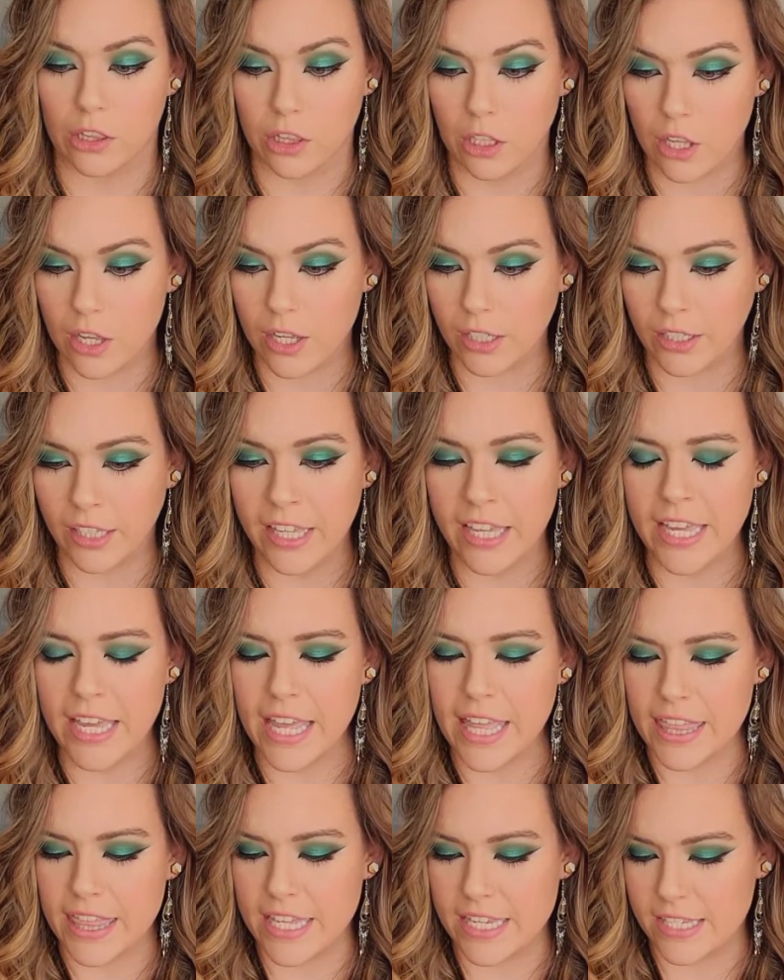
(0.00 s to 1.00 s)
look.
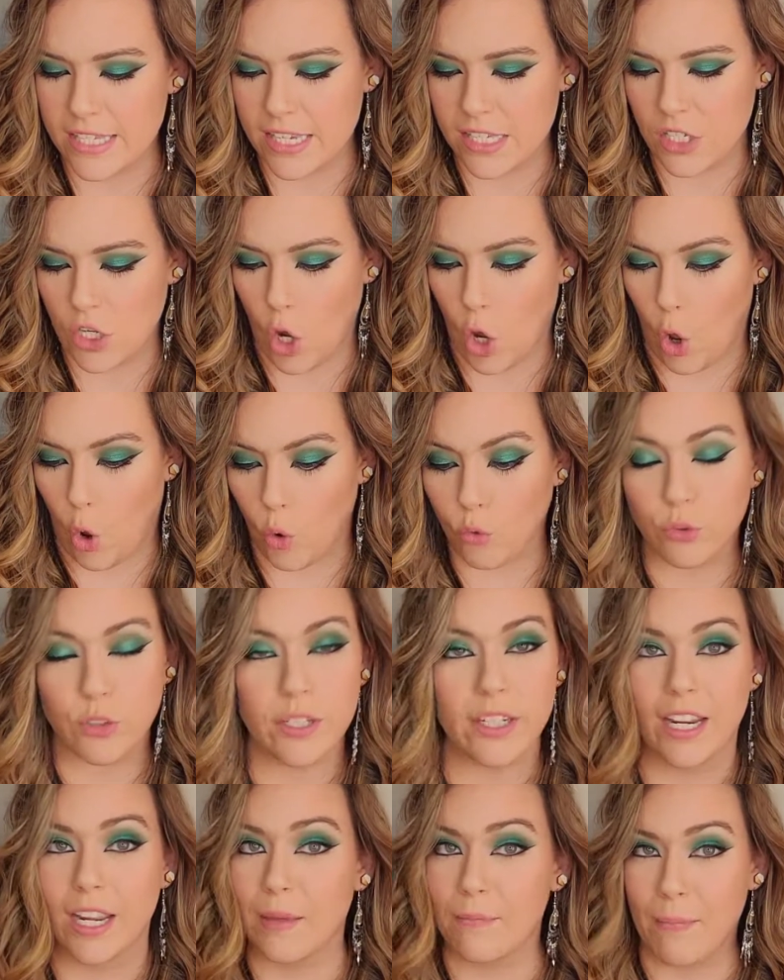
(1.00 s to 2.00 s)
This is an
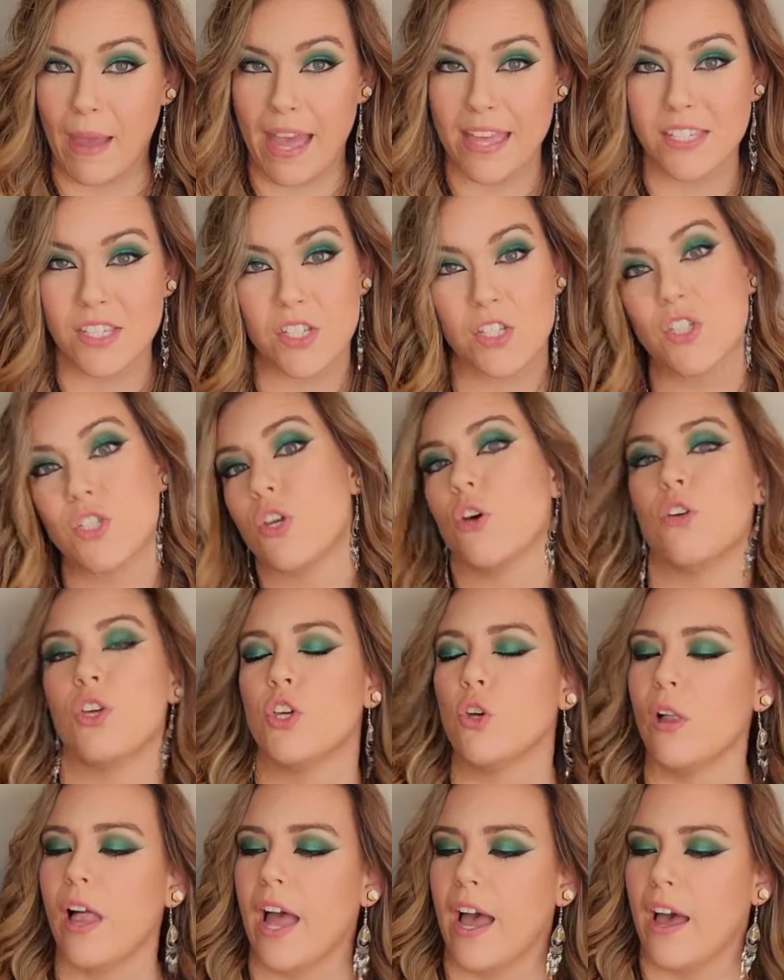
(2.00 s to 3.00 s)
overnight mask, so
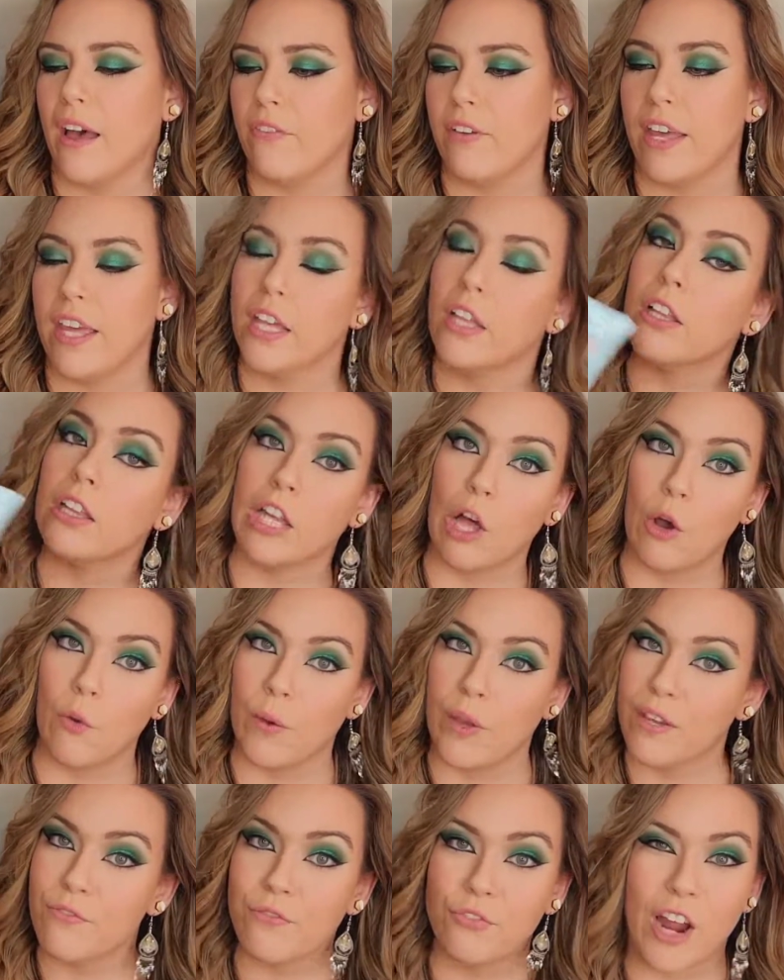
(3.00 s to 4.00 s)
you'll have a
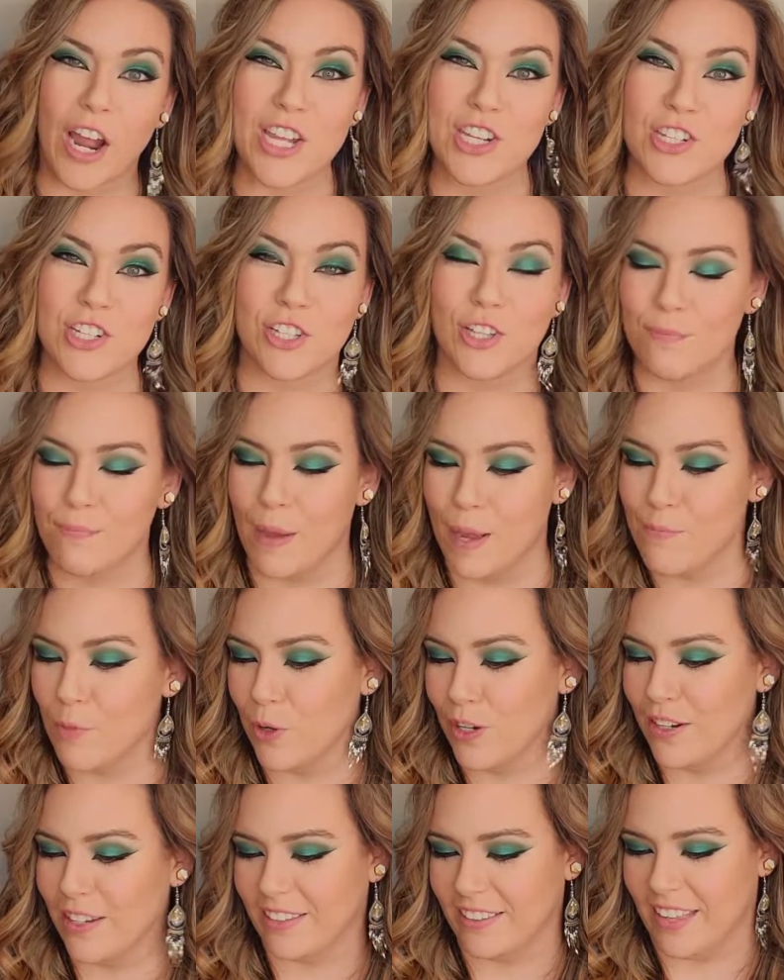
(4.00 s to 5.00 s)
glowing fresh look by
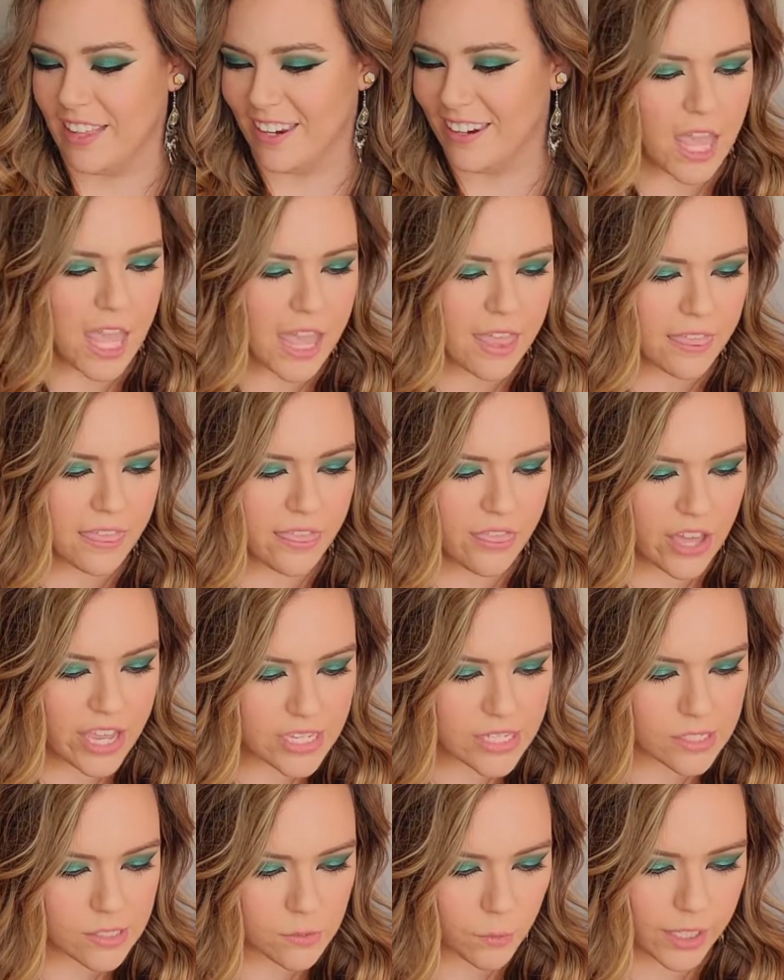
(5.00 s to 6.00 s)
morning then.
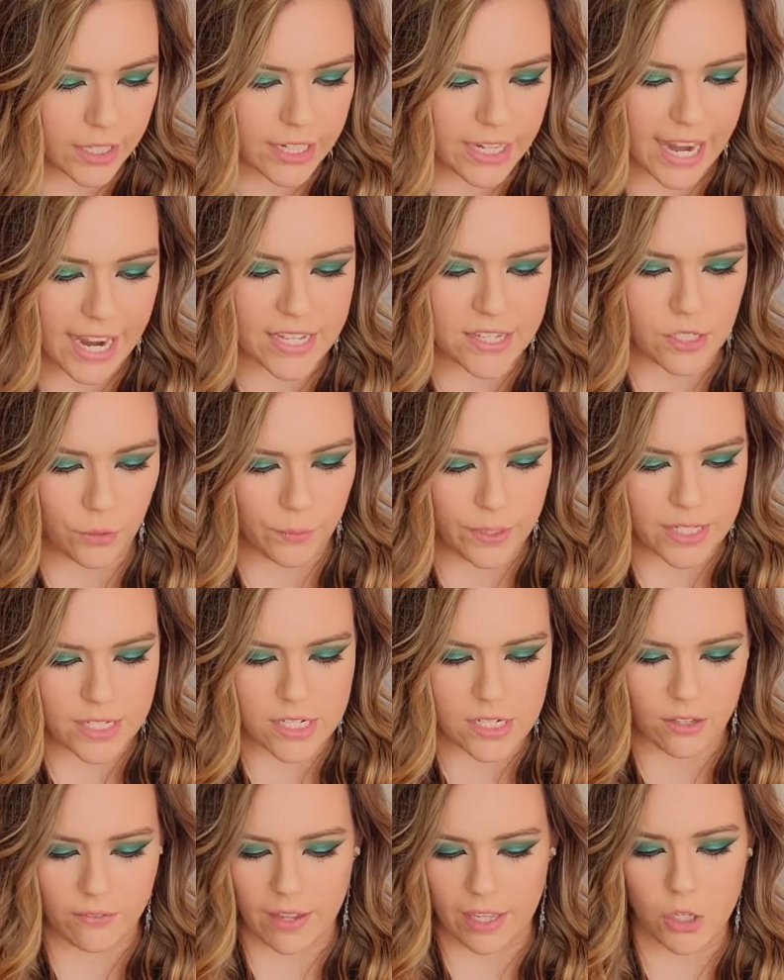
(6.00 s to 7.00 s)
This one has a
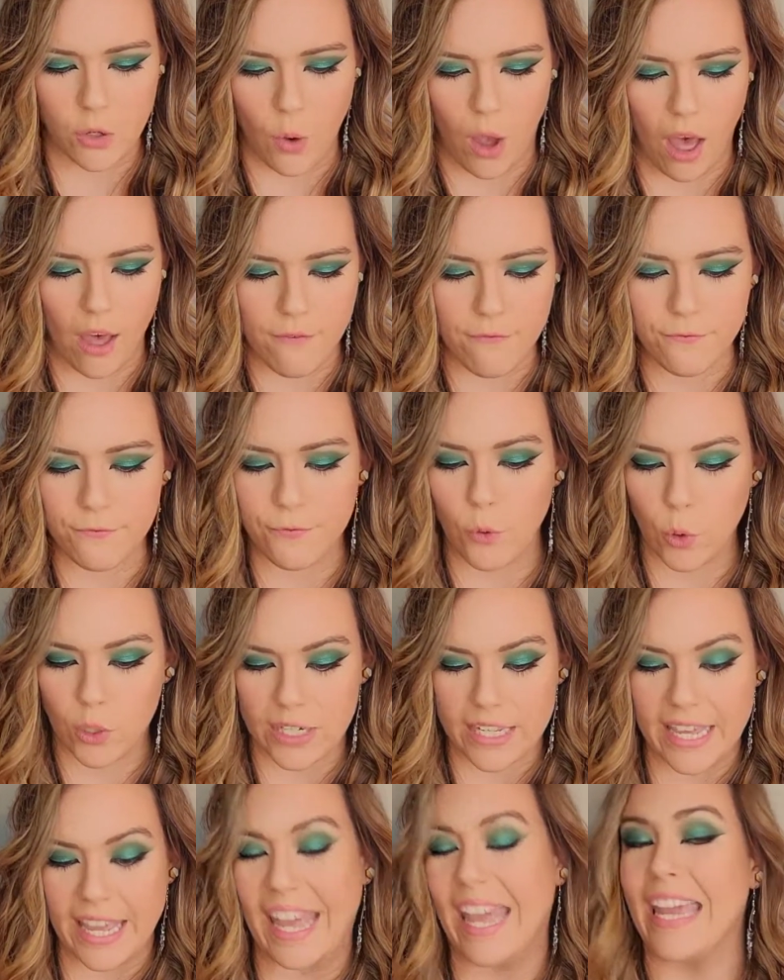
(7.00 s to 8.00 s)
retail value of
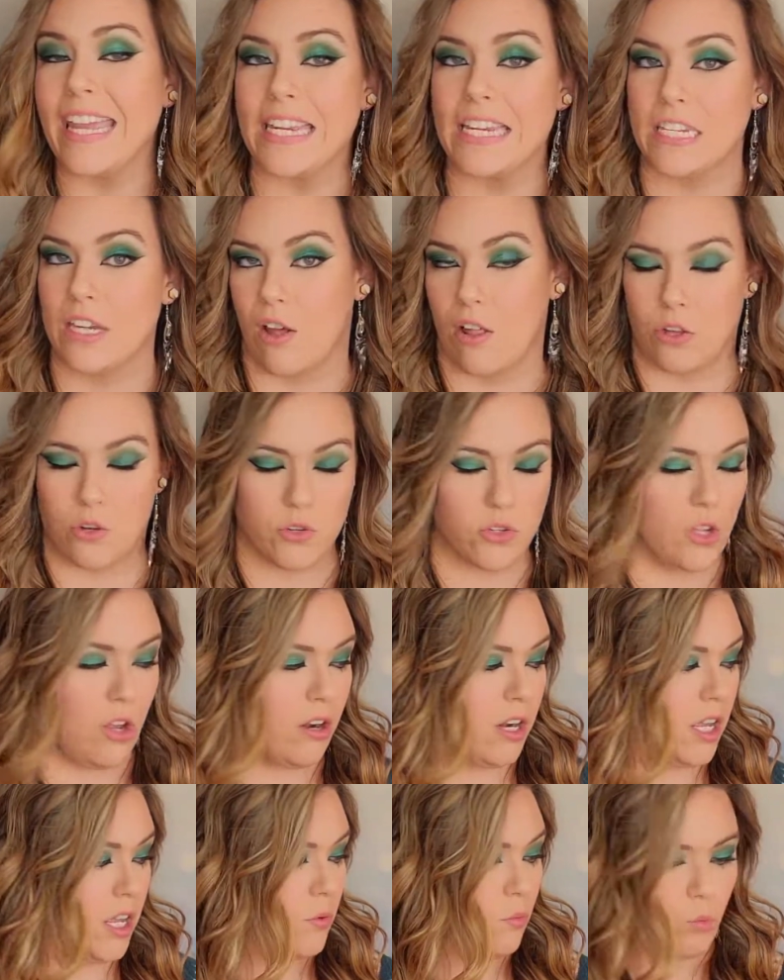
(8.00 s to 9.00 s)
$48
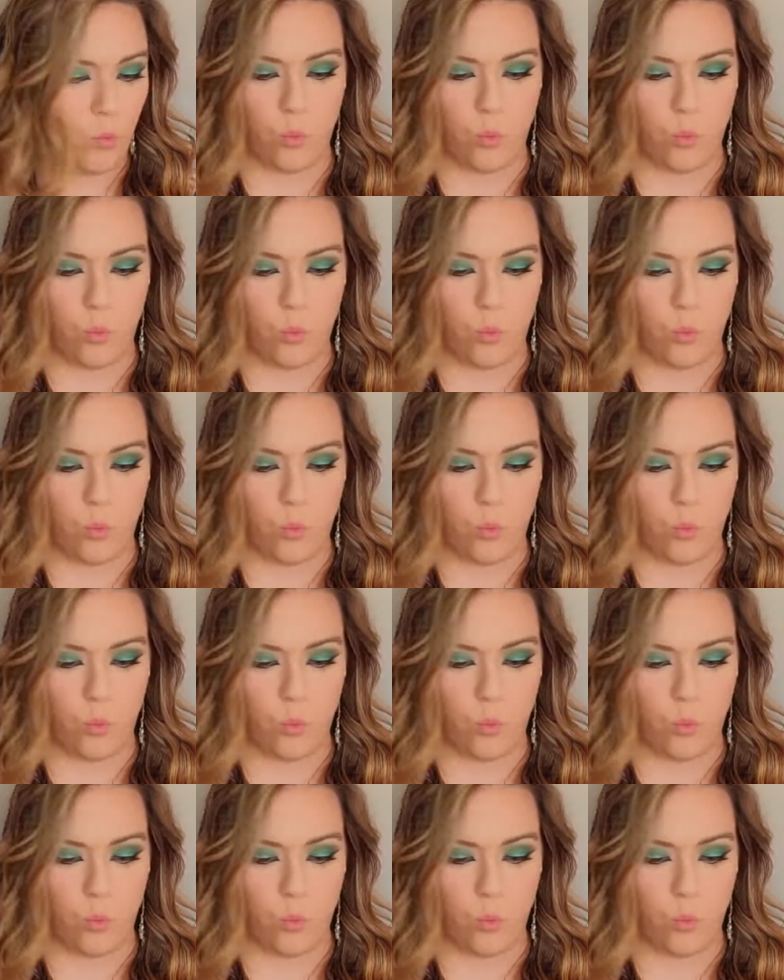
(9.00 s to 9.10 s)
on it.